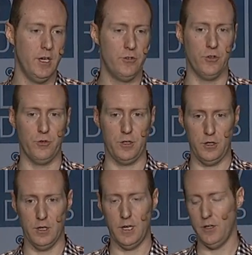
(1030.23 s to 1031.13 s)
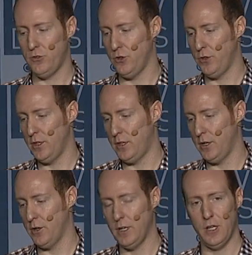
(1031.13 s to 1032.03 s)
so that
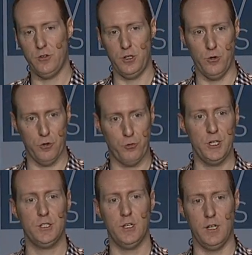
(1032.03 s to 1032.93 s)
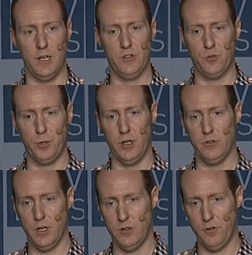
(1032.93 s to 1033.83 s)
they're as a rich and a nice experience
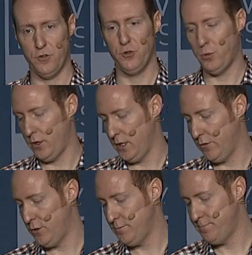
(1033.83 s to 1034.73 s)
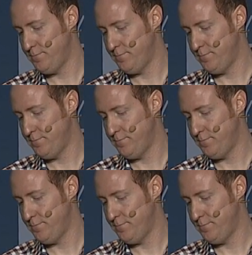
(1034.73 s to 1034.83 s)
as a first-party level.